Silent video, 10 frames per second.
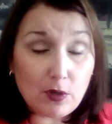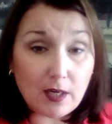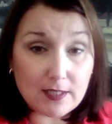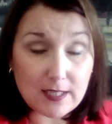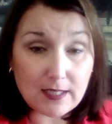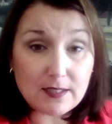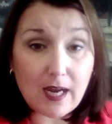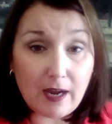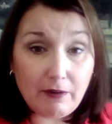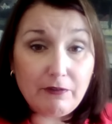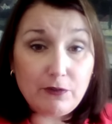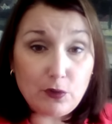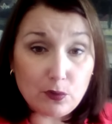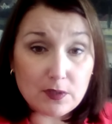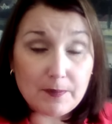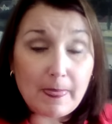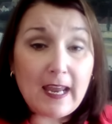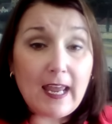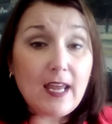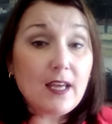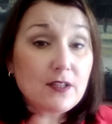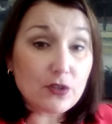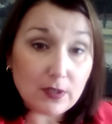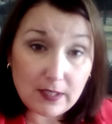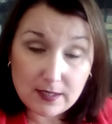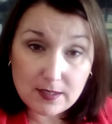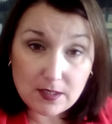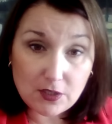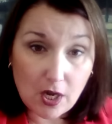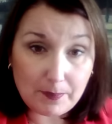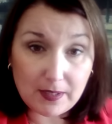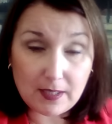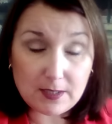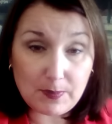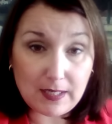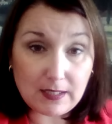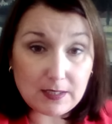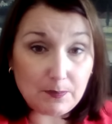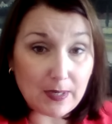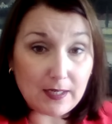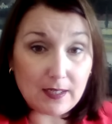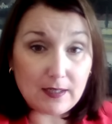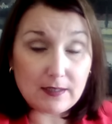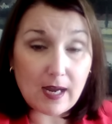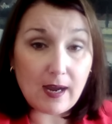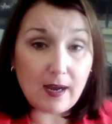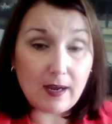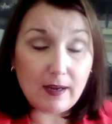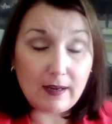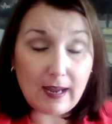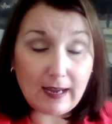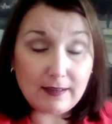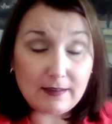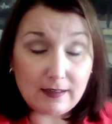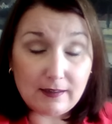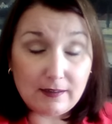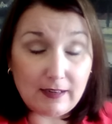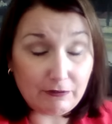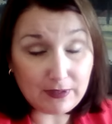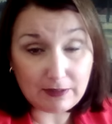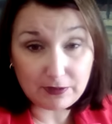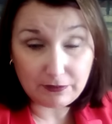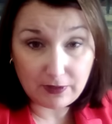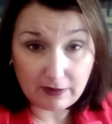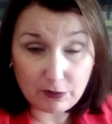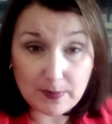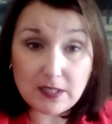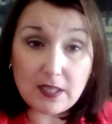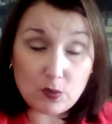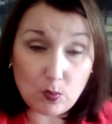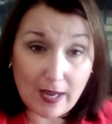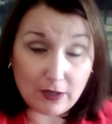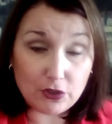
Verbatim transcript: content of foods. And certainly, this is a topic that's being debated uh, at the, every level of government as well.